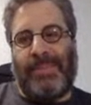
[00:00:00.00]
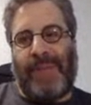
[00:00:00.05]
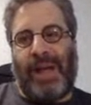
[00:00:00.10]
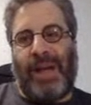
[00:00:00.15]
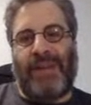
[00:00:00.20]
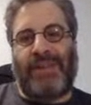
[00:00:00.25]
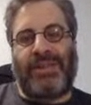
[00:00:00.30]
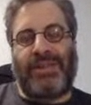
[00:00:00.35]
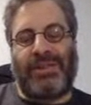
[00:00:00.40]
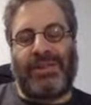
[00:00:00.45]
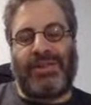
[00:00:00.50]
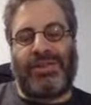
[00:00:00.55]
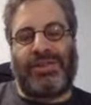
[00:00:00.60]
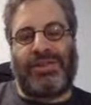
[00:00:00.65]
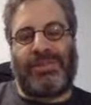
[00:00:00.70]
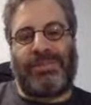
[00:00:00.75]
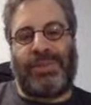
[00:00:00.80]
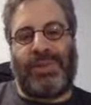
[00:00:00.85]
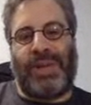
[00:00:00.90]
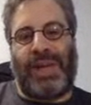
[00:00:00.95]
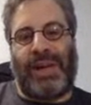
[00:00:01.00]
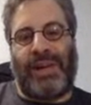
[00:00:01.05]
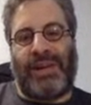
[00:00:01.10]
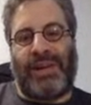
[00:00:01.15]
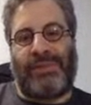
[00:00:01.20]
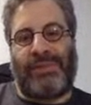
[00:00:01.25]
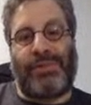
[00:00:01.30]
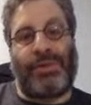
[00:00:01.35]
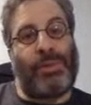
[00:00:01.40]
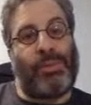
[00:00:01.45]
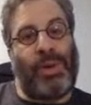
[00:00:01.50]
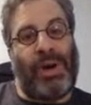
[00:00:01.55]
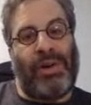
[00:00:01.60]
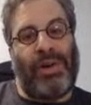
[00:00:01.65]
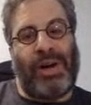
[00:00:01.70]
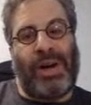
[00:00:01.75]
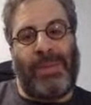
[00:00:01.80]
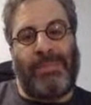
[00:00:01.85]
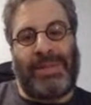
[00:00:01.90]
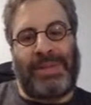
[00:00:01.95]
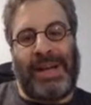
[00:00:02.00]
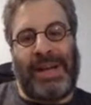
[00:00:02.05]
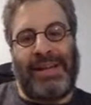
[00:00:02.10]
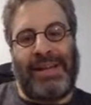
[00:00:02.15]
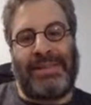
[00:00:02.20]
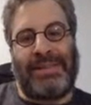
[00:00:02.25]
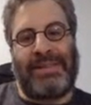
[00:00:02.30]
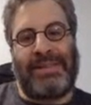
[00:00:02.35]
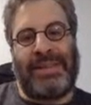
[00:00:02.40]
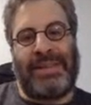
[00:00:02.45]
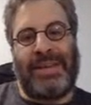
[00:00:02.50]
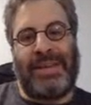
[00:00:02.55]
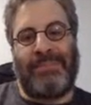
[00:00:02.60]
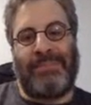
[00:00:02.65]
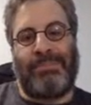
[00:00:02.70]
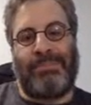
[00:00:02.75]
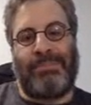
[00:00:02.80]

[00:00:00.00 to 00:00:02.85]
Oculus put out a firmware update that